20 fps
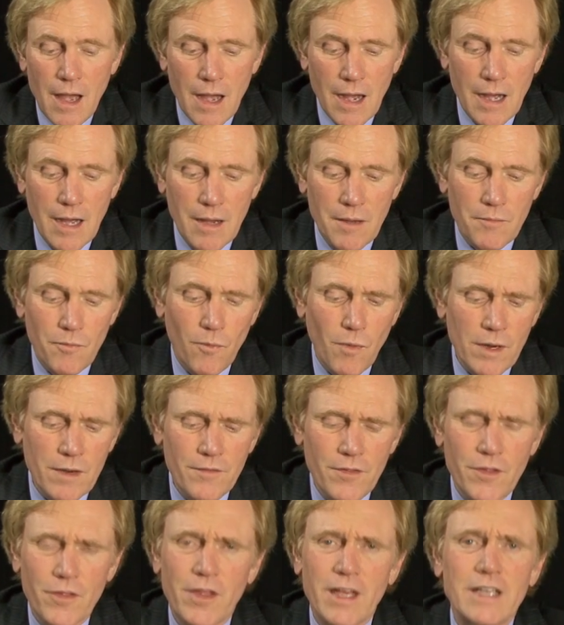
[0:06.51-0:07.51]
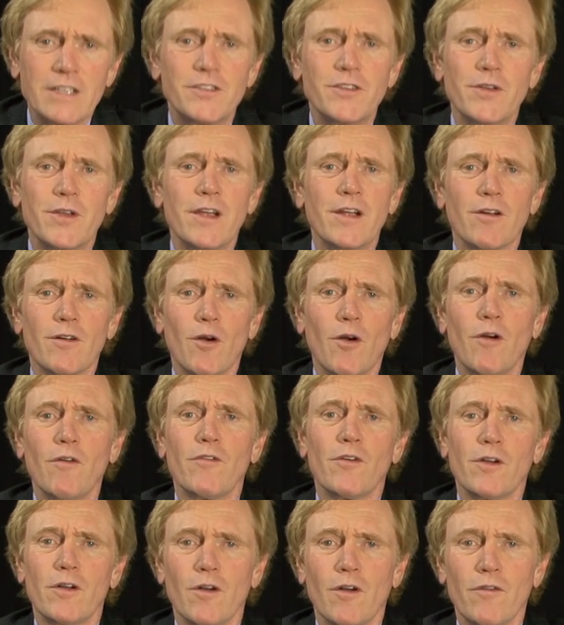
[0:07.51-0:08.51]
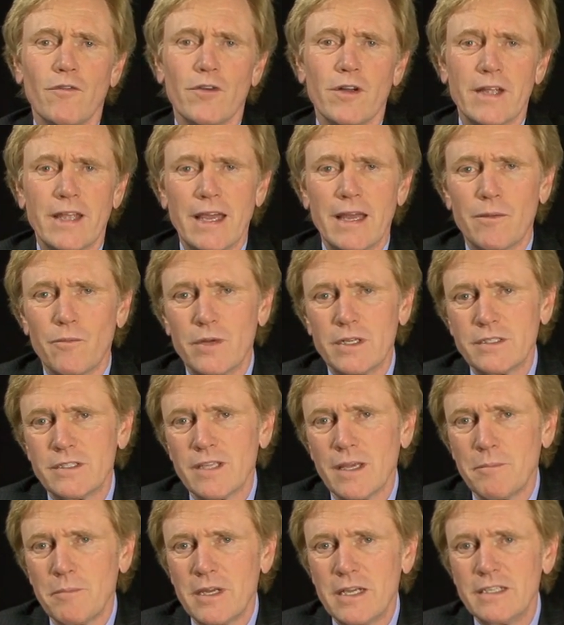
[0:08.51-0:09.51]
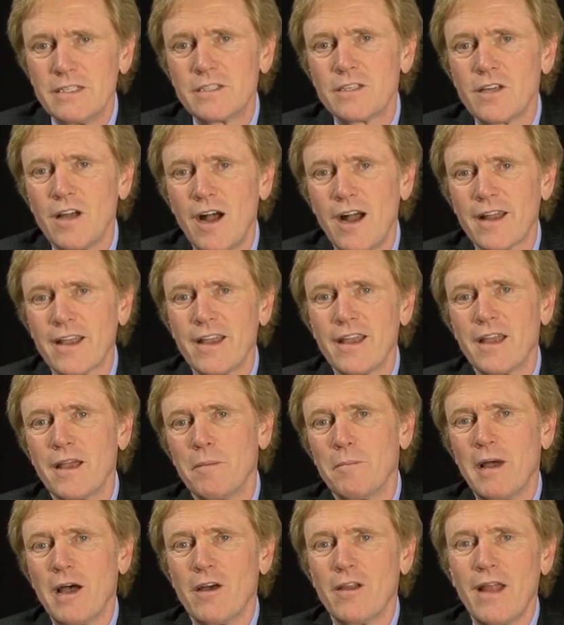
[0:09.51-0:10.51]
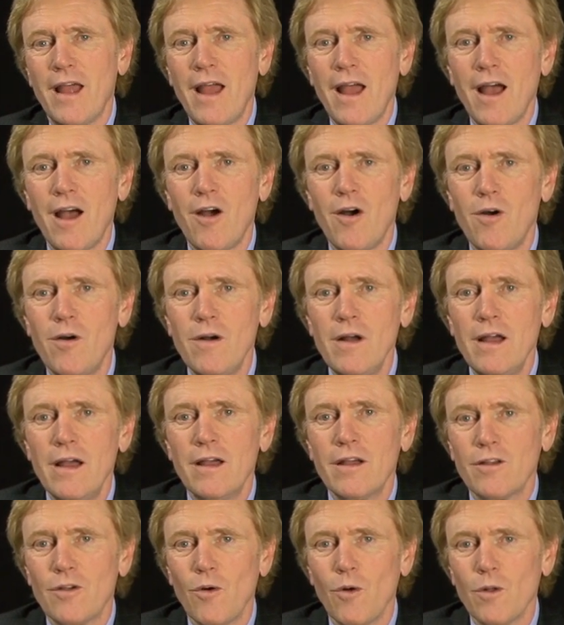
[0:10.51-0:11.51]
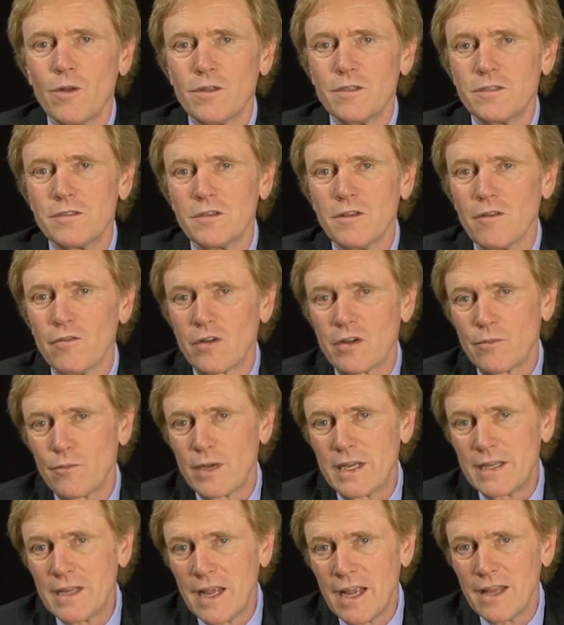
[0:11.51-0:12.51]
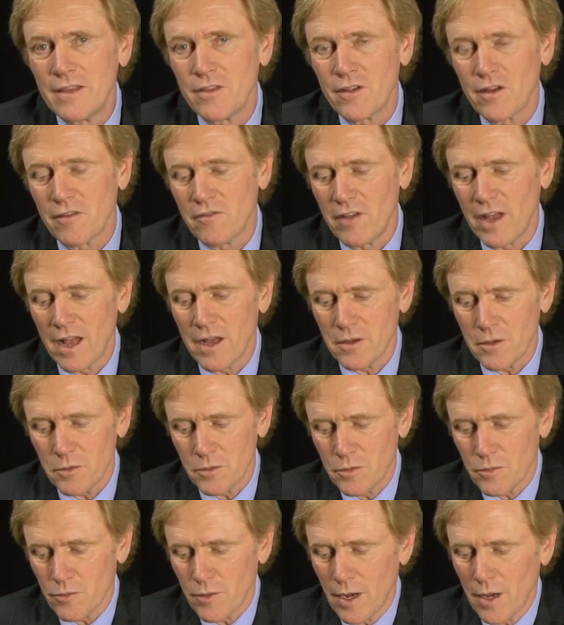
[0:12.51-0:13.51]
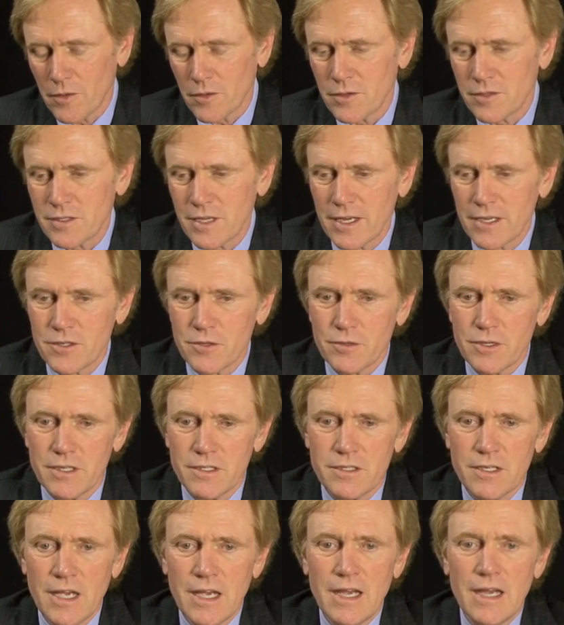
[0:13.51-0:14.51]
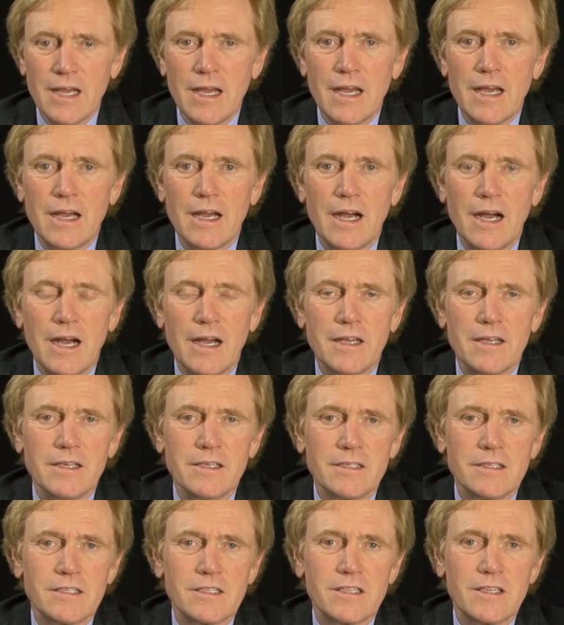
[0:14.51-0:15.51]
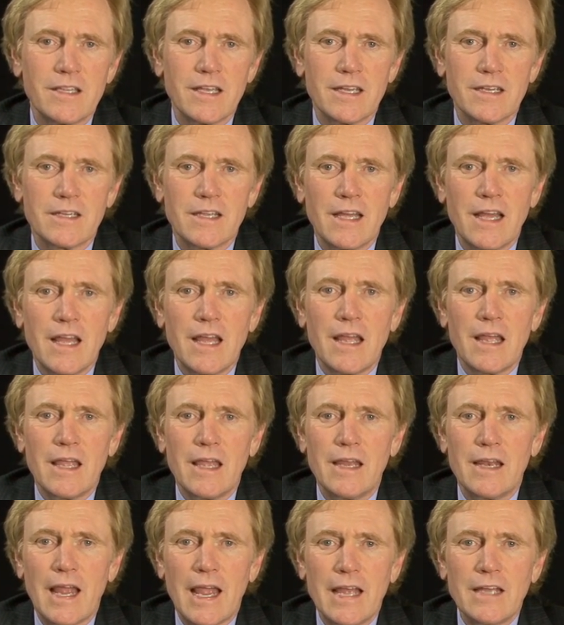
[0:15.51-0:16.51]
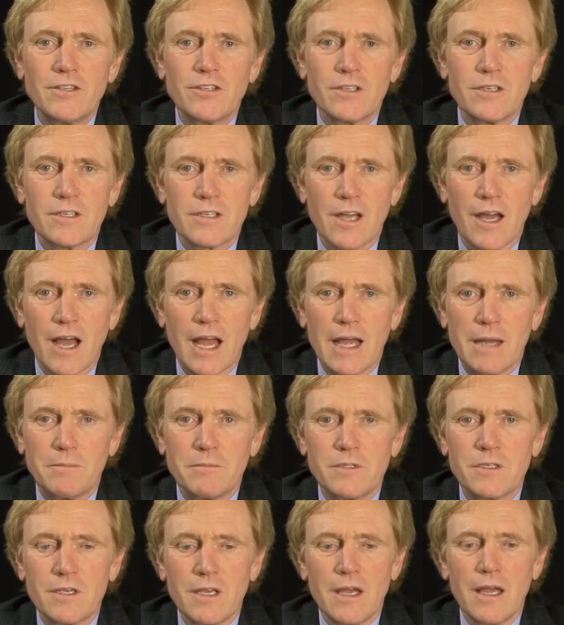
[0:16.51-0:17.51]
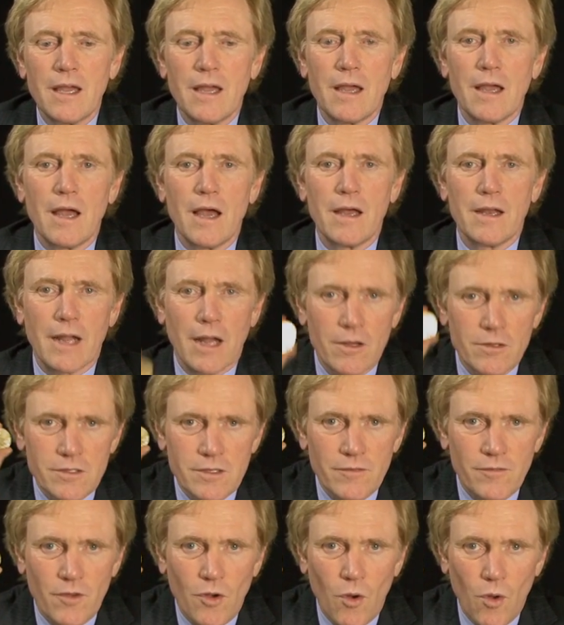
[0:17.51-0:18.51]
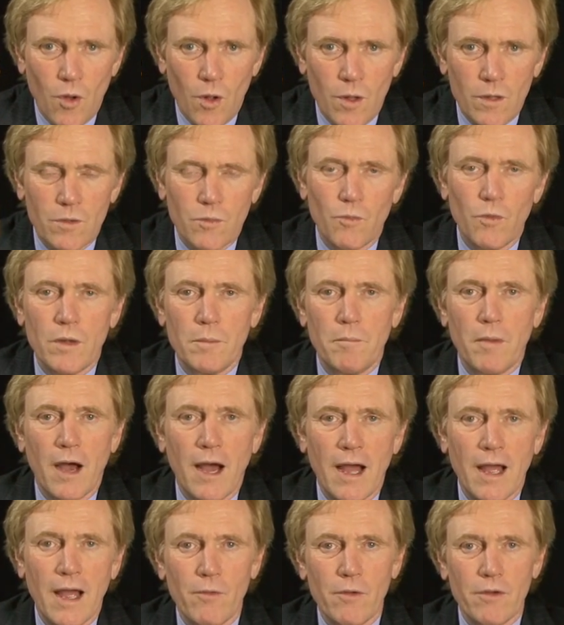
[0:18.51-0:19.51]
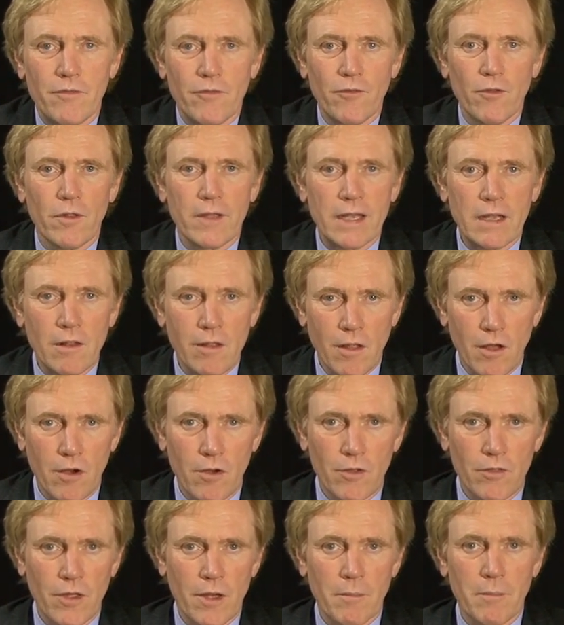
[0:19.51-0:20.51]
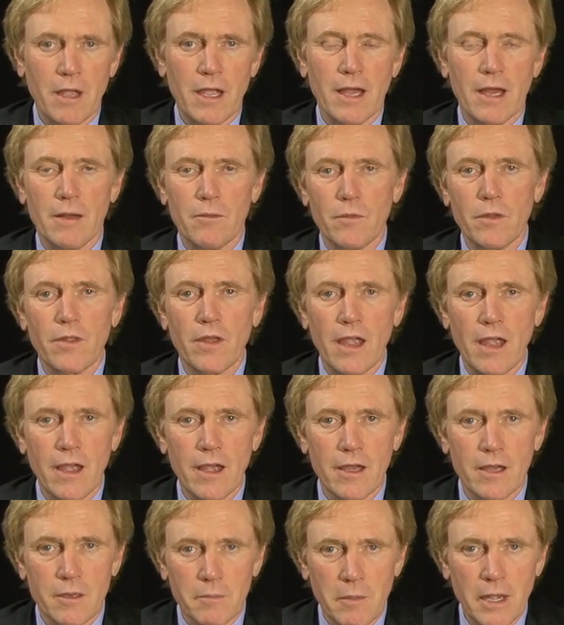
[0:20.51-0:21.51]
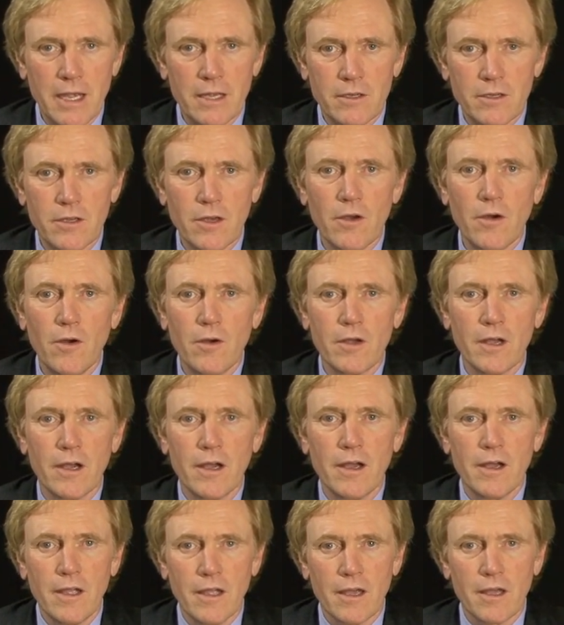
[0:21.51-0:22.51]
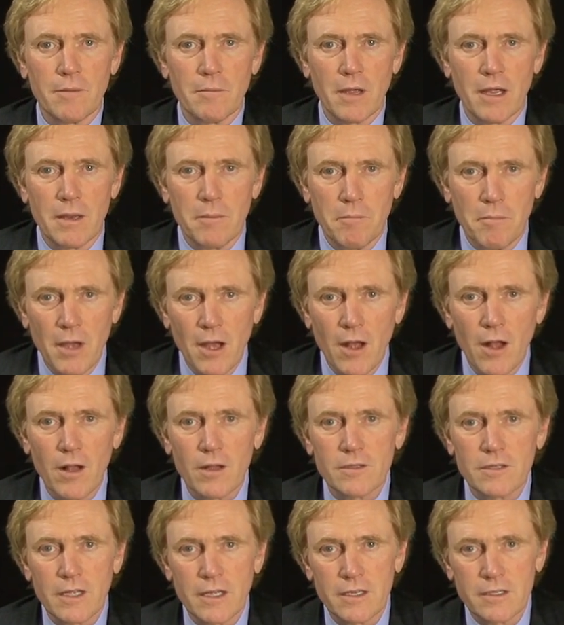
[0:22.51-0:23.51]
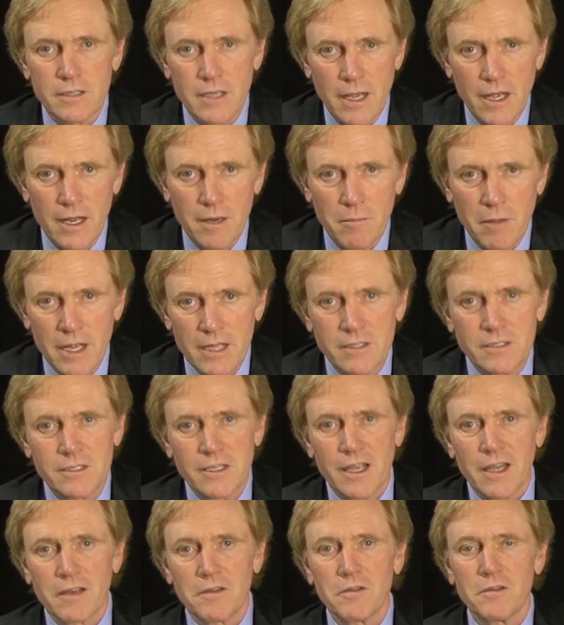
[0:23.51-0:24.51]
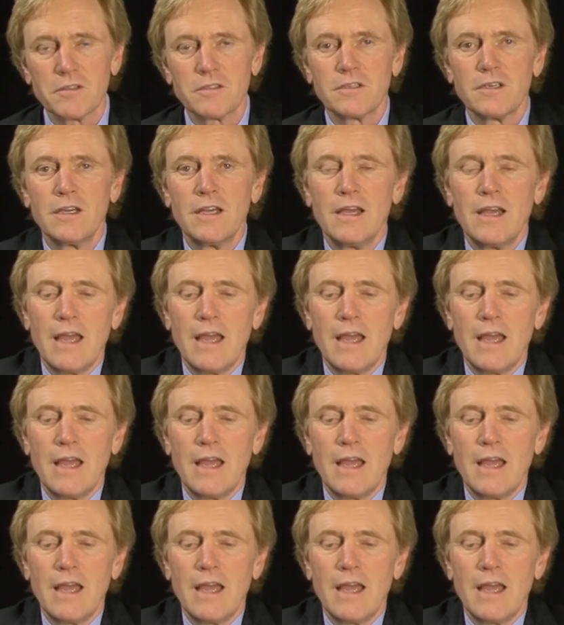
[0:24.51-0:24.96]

One of the things you hear over and over again when somebody's talking about how gold and silver retain their value throughout the centuries is that in ancient times, an ounce of gold would fully clothe a man with a handmade toga, handmade belt, and handmade sandals.